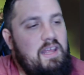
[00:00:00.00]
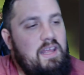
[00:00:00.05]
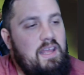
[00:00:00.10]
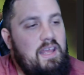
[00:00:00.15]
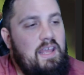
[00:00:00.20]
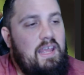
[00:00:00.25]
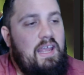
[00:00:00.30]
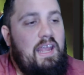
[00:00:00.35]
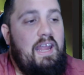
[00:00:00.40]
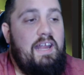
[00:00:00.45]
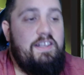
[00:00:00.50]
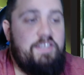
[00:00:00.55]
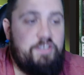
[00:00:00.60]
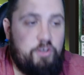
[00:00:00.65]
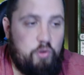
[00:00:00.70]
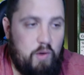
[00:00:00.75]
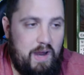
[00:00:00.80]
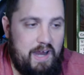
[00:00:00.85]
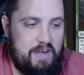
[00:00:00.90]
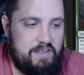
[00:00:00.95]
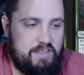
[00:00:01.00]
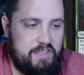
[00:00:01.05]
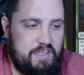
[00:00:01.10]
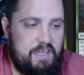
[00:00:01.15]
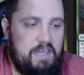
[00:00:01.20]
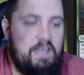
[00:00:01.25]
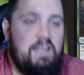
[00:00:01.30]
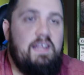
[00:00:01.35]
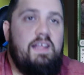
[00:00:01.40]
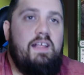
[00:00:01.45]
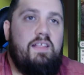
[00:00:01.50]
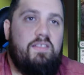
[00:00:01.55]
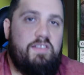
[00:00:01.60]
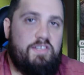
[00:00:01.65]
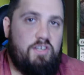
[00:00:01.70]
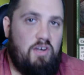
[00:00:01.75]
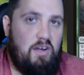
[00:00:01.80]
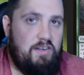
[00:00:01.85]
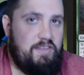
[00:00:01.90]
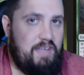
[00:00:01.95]
It's crazy. This
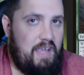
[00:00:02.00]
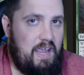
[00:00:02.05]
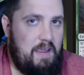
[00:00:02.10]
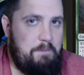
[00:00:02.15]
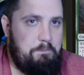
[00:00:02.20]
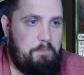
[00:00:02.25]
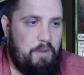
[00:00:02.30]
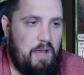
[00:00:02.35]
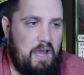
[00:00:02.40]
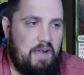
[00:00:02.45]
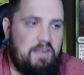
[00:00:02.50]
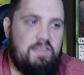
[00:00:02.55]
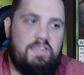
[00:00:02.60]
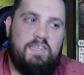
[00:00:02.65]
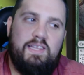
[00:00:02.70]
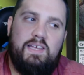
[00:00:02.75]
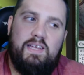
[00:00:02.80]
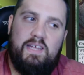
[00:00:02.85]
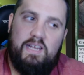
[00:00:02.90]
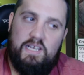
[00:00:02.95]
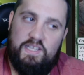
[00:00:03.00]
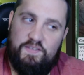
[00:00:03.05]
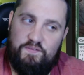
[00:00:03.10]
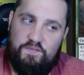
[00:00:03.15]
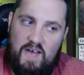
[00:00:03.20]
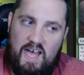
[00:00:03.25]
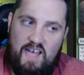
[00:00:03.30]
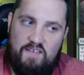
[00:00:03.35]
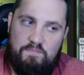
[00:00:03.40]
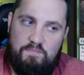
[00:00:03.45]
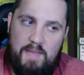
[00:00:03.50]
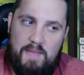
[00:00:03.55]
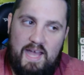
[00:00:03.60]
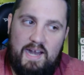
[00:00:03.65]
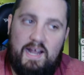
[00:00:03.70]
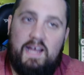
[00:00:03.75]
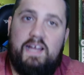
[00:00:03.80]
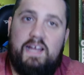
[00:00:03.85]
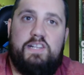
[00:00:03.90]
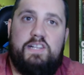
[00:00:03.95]
card's $8. It's 5
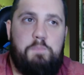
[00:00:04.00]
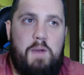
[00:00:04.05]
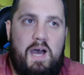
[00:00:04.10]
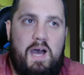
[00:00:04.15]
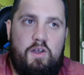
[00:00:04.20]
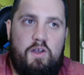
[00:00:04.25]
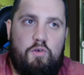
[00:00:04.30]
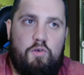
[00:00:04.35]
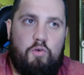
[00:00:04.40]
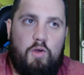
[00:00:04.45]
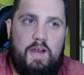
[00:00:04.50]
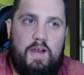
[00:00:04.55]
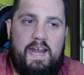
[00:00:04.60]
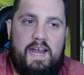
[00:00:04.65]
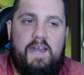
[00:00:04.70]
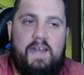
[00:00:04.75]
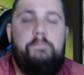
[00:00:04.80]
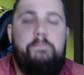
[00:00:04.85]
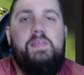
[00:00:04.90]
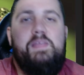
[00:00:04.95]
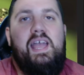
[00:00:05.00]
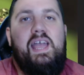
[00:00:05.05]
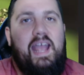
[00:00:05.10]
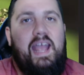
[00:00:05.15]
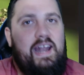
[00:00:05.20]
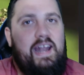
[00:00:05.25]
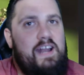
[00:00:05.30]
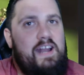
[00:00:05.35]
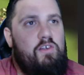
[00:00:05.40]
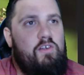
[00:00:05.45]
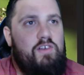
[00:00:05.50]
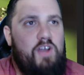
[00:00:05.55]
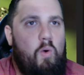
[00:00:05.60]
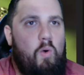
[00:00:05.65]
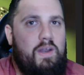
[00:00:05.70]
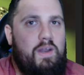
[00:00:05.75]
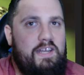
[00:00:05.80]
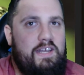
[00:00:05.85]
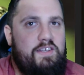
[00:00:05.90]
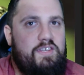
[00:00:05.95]
mana. It's mono green. And I don't know what
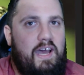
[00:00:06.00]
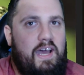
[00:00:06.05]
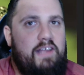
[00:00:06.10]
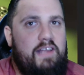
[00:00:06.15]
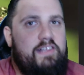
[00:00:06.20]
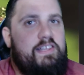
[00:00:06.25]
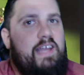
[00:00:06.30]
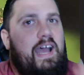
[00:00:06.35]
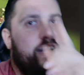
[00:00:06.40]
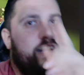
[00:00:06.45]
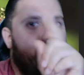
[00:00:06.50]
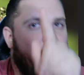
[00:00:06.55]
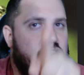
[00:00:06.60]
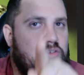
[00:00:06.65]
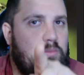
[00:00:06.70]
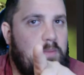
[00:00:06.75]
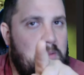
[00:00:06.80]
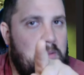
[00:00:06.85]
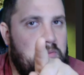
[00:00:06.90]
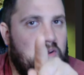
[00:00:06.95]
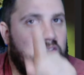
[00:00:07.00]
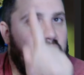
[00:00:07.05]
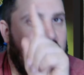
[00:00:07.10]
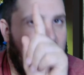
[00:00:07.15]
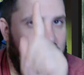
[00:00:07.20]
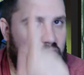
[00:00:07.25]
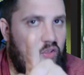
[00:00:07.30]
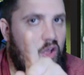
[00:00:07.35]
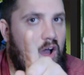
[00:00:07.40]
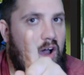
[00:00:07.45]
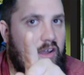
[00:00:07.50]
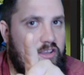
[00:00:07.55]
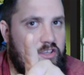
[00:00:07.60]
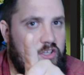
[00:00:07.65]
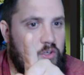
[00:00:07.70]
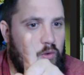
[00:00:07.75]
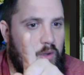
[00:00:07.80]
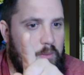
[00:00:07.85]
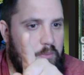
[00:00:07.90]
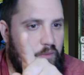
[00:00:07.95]
it does. I just remember that I've lost
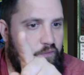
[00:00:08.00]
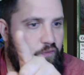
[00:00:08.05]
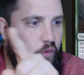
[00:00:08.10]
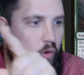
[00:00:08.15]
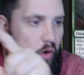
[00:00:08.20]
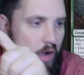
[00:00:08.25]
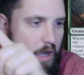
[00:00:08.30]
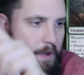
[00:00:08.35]
to it before.